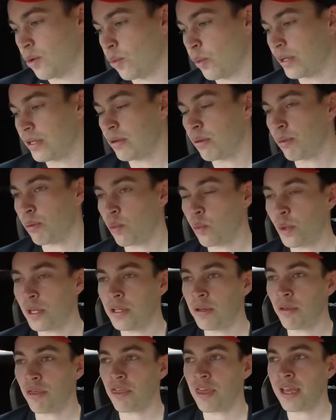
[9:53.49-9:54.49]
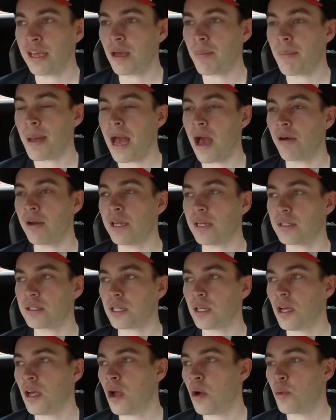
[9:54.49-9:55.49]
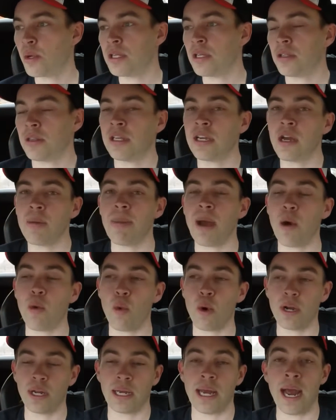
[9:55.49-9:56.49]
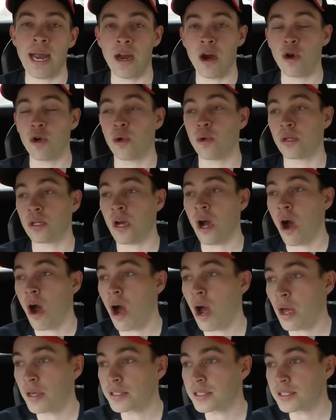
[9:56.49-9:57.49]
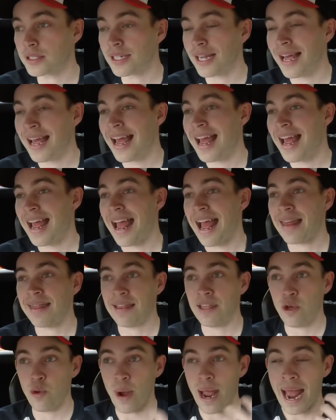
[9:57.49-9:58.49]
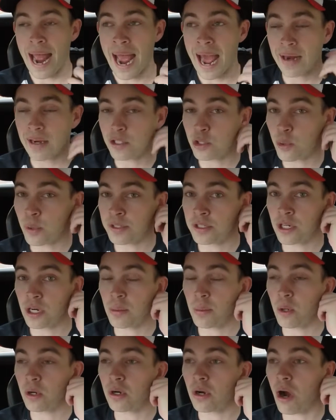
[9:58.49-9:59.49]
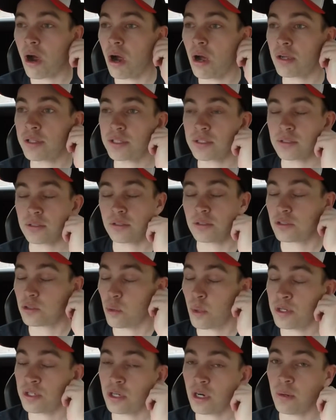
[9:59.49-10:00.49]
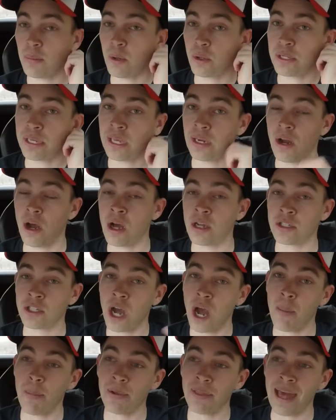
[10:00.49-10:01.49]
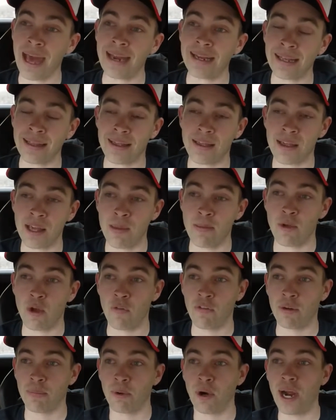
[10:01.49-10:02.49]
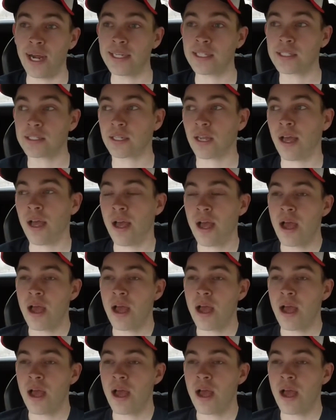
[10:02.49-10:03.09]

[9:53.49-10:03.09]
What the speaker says: when you think about it, when you think about what a Gallardo cost, and then you add a twin turbo kit on top of that, it seems overpriced.